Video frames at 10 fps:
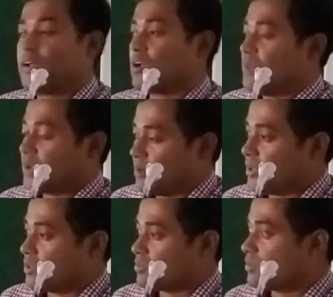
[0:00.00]

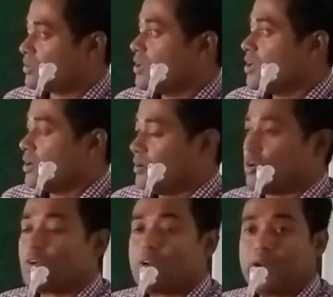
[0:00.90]
biochemical applications.
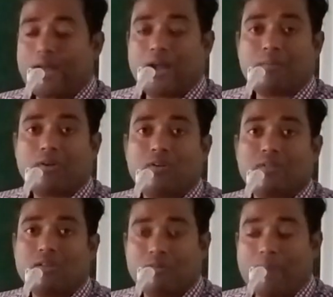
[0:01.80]
Not only that, because
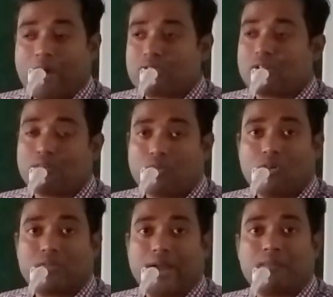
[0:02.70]
macro-channel
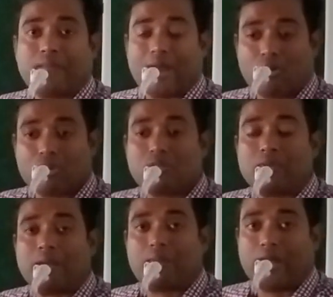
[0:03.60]
flows can also
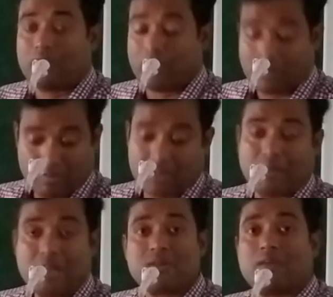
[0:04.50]
be applied, or it is
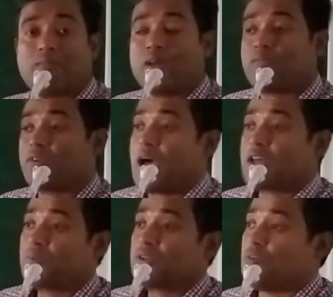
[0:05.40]
very much applied for
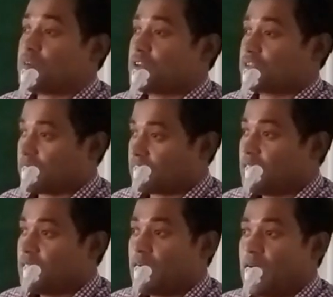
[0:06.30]
high-speed computations.
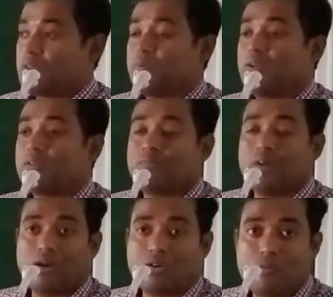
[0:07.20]
High-speed
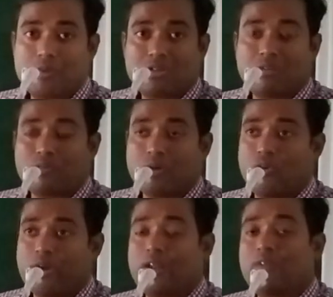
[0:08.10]
computation
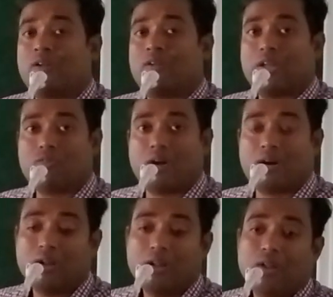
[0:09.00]
for where you can
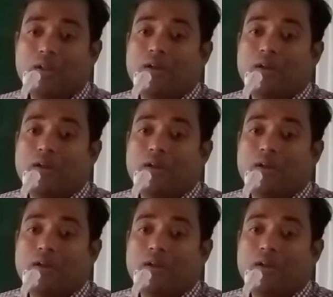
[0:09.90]
require